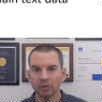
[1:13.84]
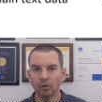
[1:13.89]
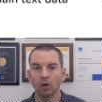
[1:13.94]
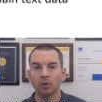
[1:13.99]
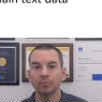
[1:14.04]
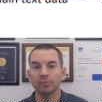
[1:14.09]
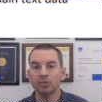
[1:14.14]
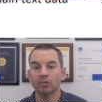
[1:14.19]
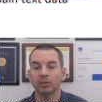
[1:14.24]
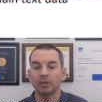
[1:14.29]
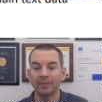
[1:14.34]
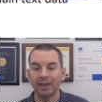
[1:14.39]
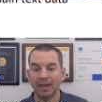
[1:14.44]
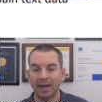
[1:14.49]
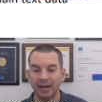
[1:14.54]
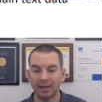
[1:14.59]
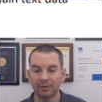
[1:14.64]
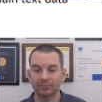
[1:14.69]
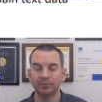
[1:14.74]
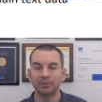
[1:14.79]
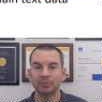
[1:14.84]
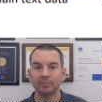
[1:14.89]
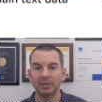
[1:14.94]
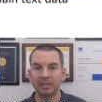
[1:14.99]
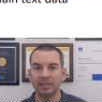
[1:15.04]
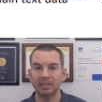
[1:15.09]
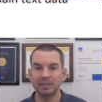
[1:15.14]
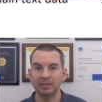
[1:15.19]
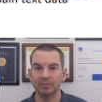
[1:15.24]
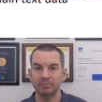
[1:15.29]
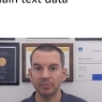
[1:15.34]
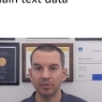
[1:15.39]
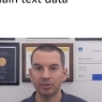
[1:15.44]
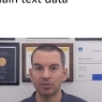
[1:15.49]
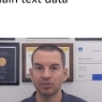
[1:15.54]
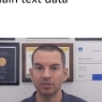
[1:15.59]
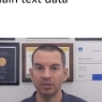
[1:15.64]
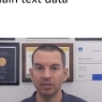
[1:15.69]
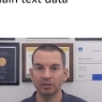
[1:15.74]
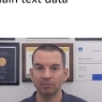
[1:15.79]
Obviously, they have to be
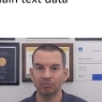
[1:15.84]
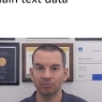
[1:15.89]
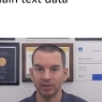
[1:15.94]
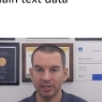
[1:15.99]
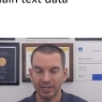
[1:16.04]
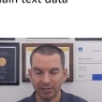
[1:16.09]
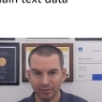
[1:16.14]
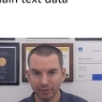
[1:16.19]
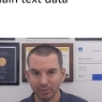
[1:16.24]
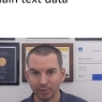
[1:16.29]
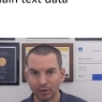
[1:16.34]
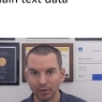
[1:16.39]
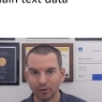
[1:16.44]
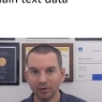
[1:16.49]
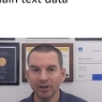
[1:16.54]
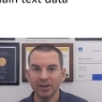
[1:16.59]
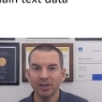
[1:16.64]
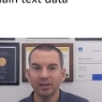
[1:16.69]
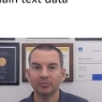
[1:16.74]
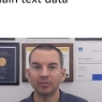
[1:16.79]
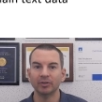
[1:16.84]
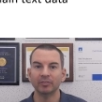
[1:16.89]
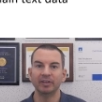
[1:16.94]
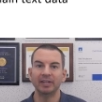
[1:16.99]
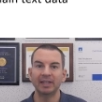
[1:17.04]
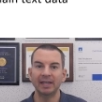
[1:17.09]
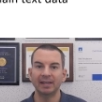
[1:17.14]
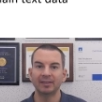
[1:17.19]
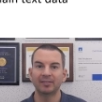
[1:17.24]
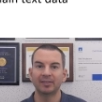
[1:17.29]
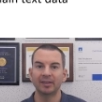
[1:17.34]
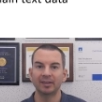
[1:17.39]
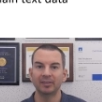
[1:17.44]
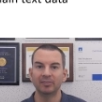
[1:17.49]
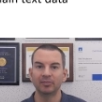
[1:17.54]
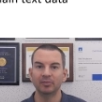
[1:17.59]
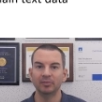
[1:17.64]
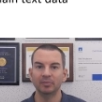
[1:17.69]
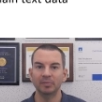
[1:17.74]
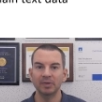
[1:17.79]
machine readable for the data
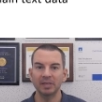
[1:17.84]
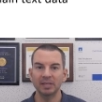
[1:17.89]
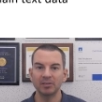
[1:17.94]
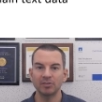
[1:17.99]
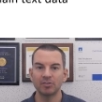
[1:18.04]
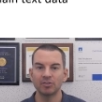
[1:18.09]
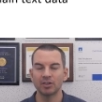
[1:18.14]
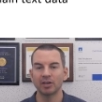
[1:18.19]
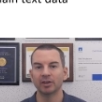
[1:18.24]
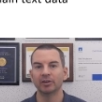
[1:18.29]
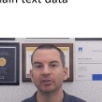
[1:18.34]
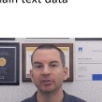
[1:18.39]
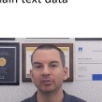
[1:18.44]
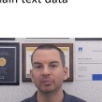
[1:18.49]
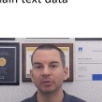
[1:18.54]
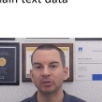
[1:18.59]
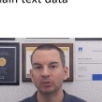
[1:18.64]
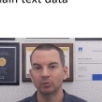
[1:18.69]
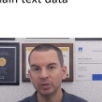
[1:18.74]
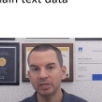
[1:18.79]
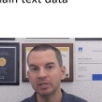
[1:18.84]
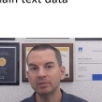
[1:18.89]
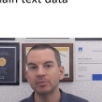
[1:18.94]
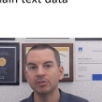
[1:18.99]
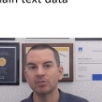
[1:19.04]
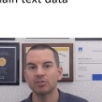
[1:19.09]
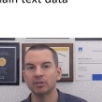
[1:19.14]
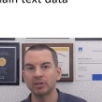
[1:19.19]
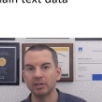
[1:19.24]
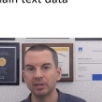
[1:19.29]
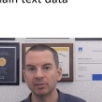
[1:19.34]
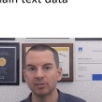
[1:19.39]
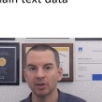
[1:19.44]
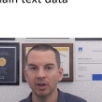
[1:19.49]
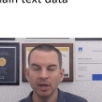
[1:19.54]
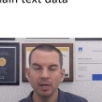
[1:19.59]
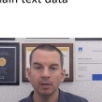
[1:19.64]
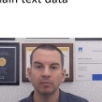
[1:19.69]
to be shared between machines,